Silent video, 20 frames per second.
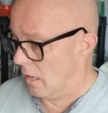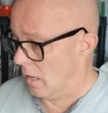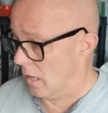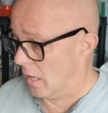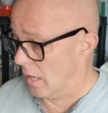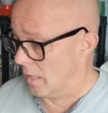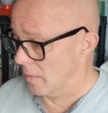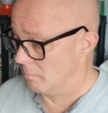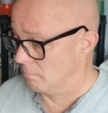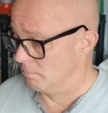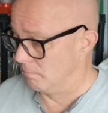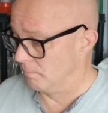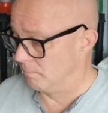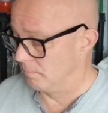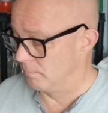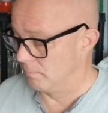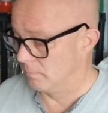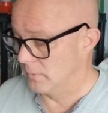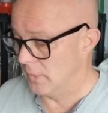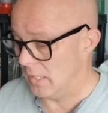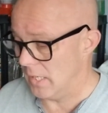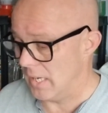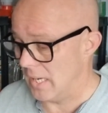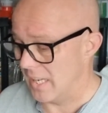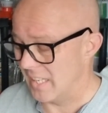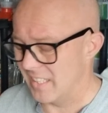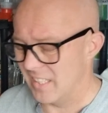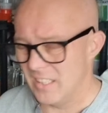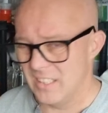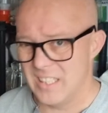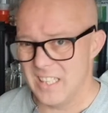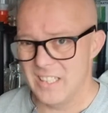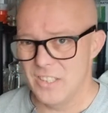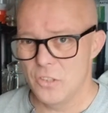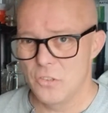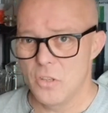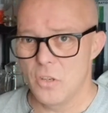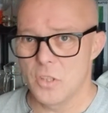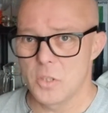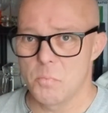It's
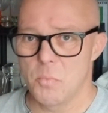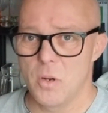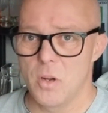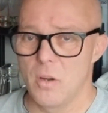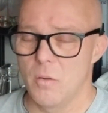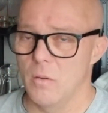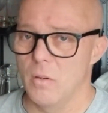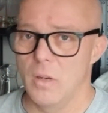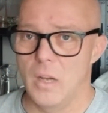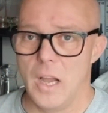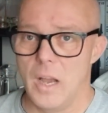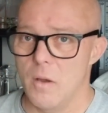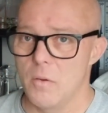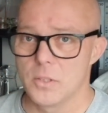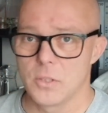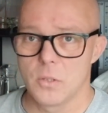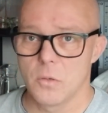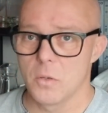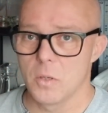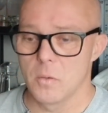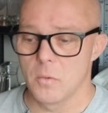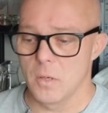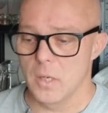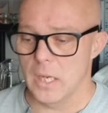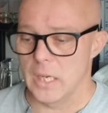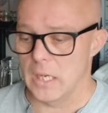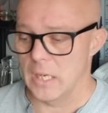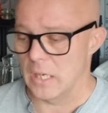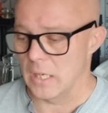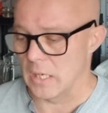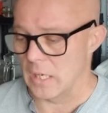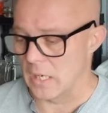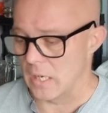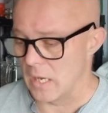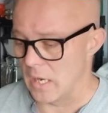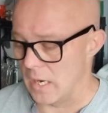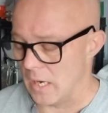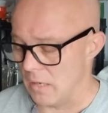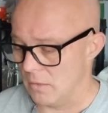a touch, but I was doing it in,